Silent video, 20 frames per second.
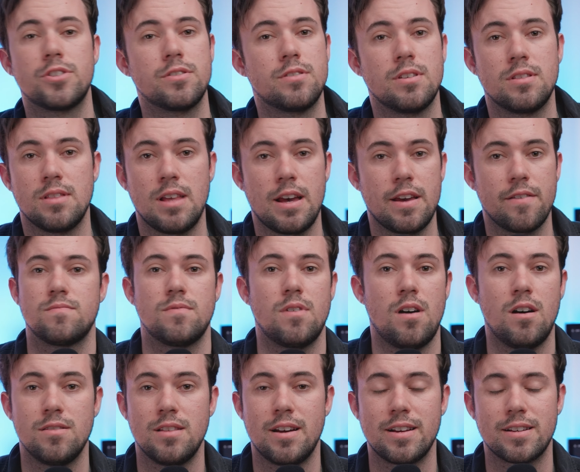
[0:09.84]
than life
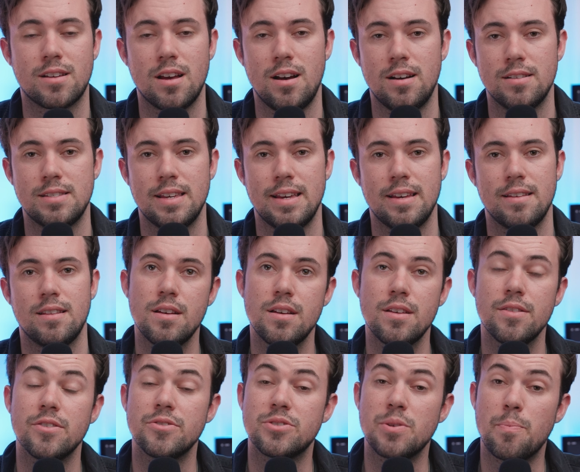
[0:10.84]
online content,
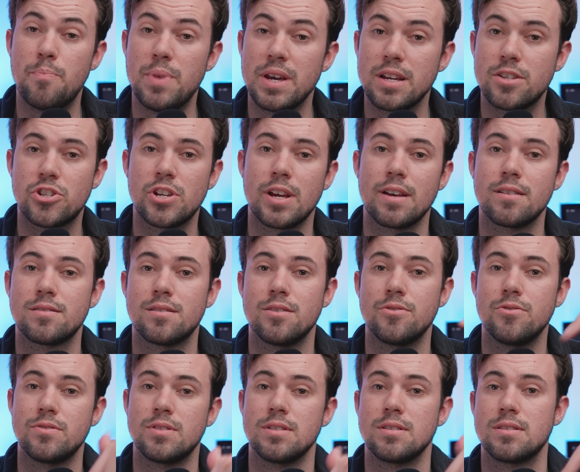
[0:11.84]
there's a big chance they're
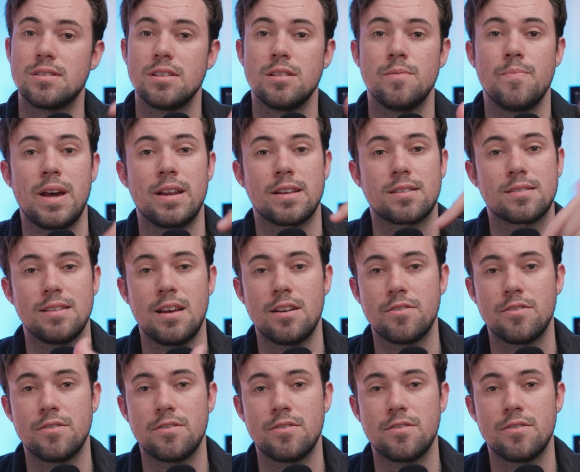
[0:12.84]
using cinematic sound